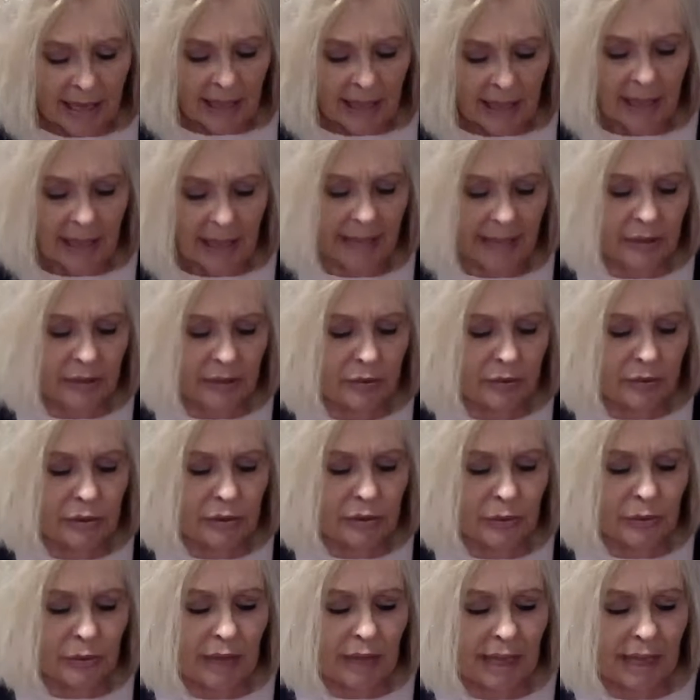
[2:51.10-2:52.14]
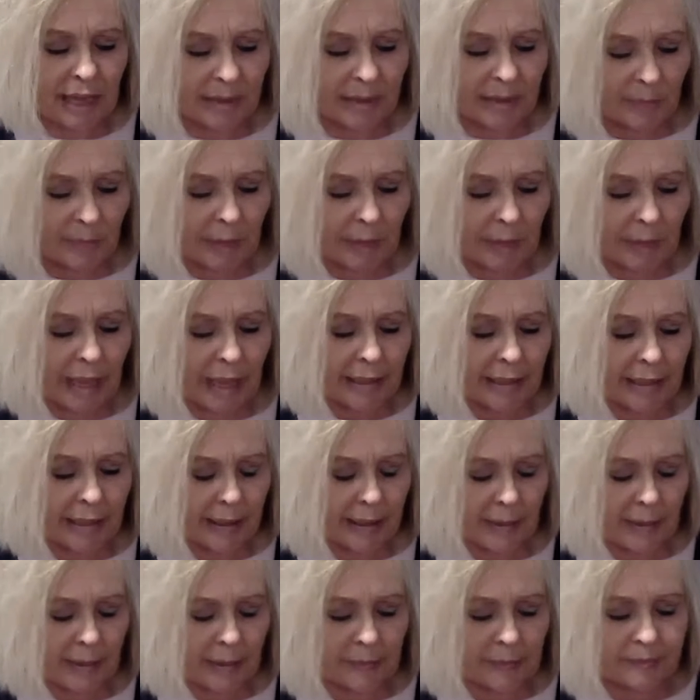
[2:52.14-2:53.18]
And you do that by
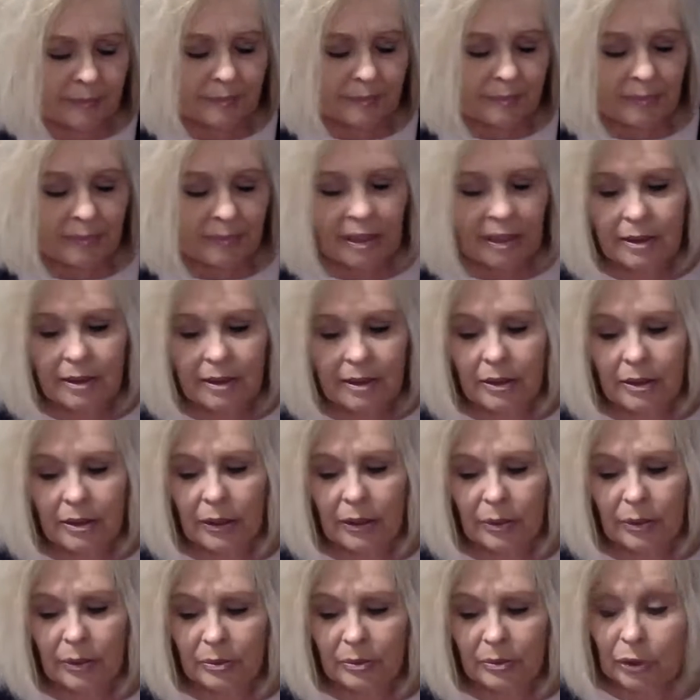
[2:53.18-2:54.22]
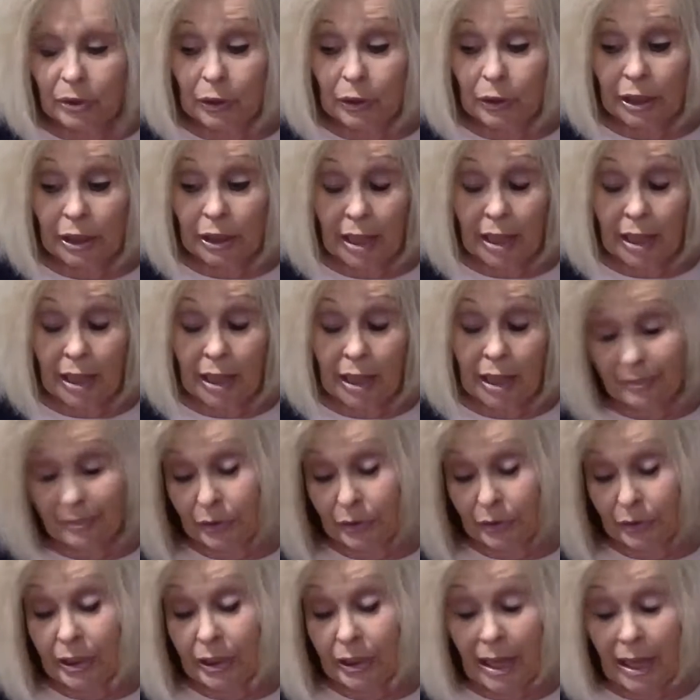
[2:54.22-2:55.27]
learning
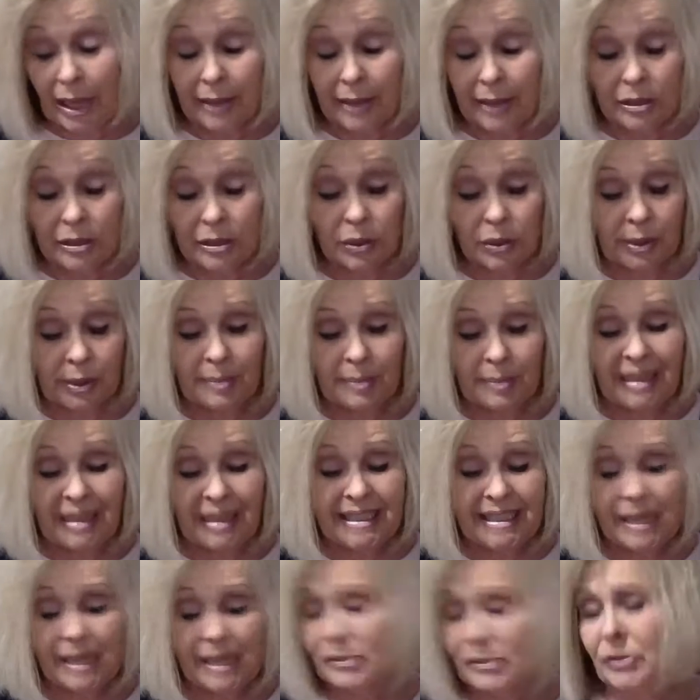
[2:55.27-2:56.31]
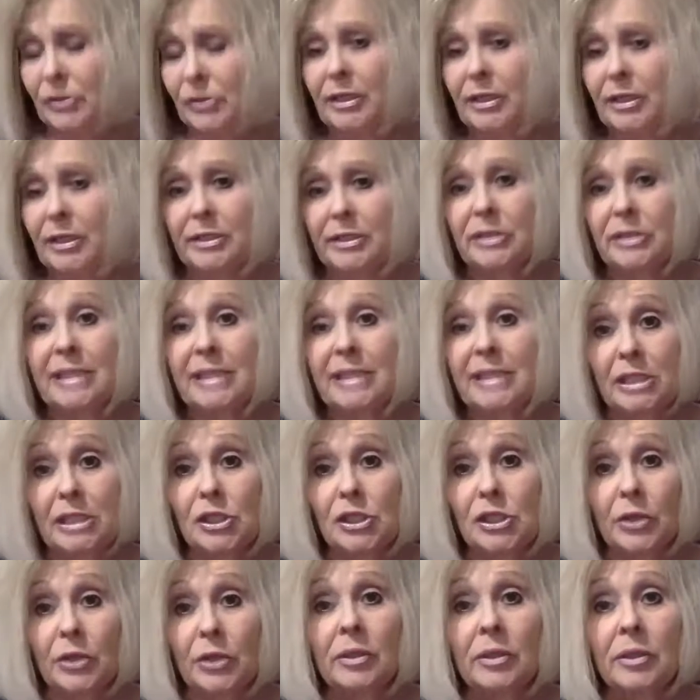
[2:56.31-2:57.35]
how to do it. Many times you need a teacher.
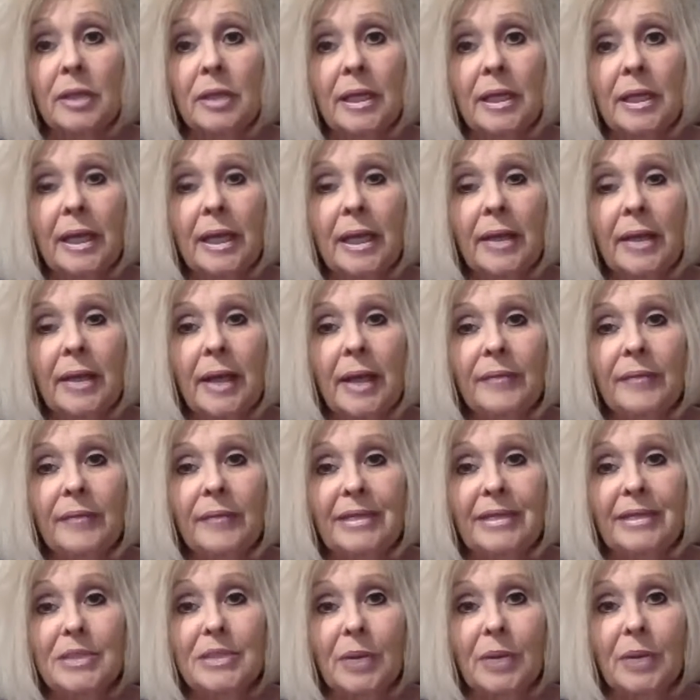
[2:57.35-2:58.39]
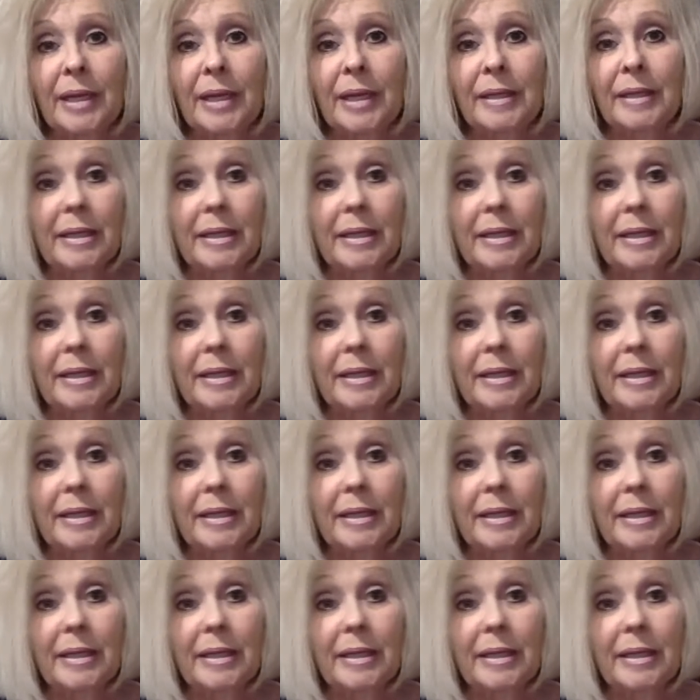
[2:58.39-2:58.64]
That's why